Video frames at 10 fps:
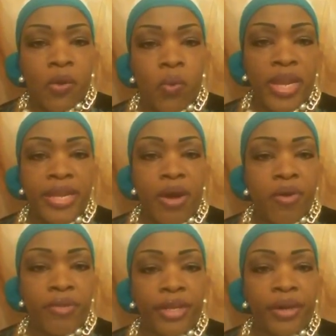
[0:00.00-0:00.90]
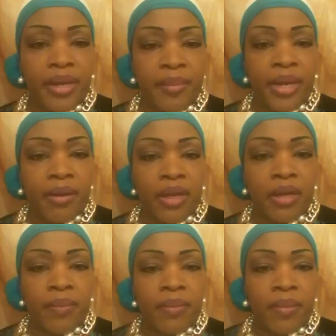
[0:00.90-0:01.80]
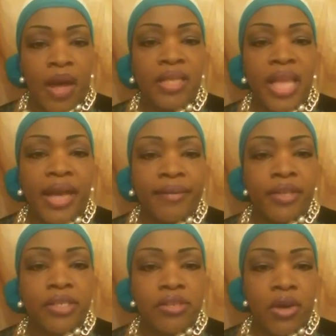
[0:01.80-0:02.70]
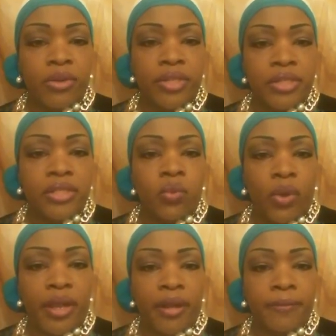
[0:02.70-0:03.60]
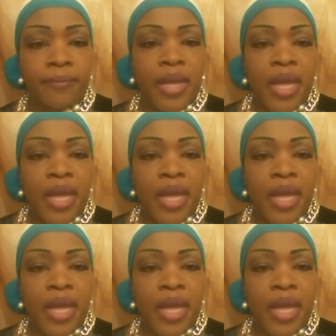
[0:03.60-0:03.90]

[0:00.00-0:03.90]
We over here in America, a lot of us know this as well.